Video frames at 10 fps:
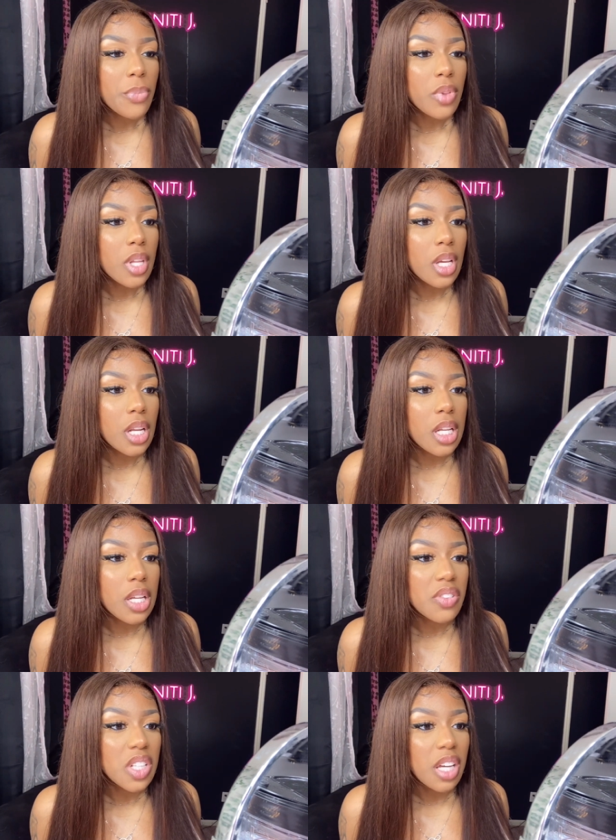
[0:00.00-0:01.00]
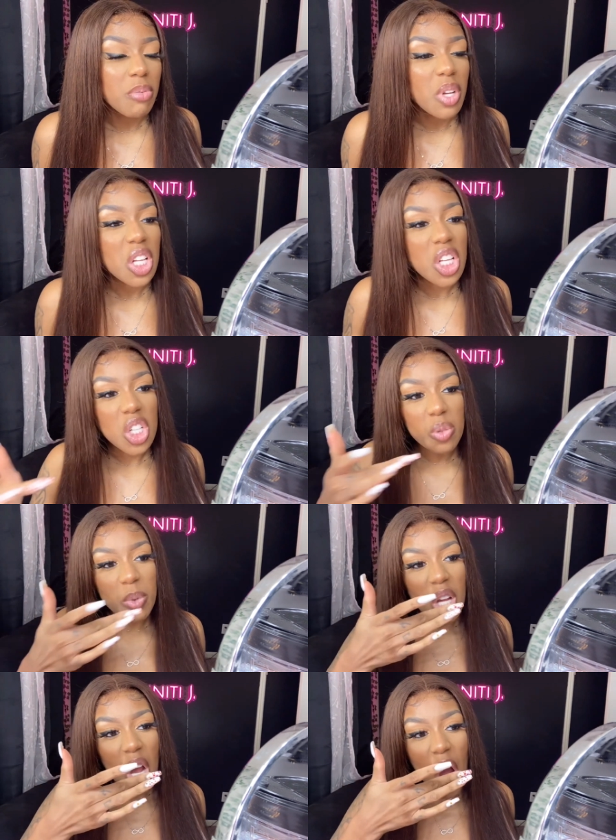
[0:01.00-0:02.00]
Yeah, that definitely gave me a little
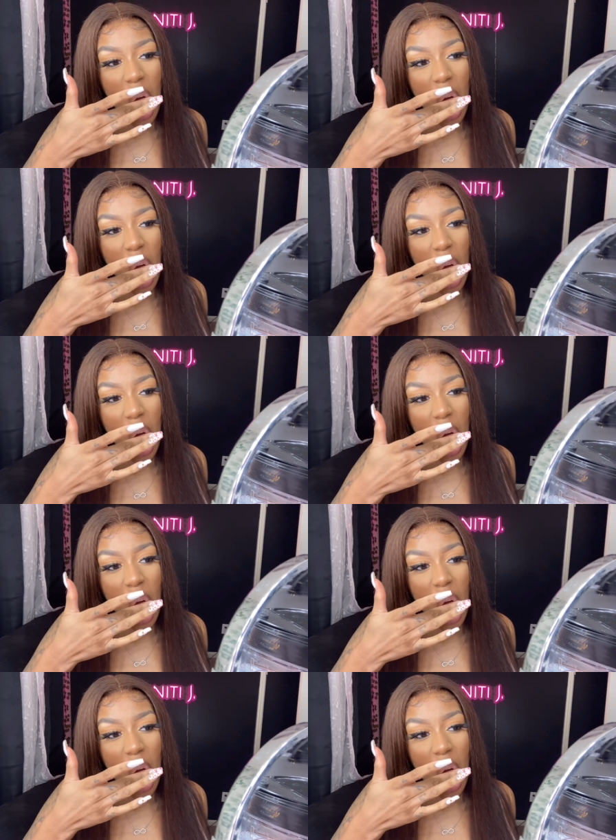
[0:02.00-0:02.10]
pink.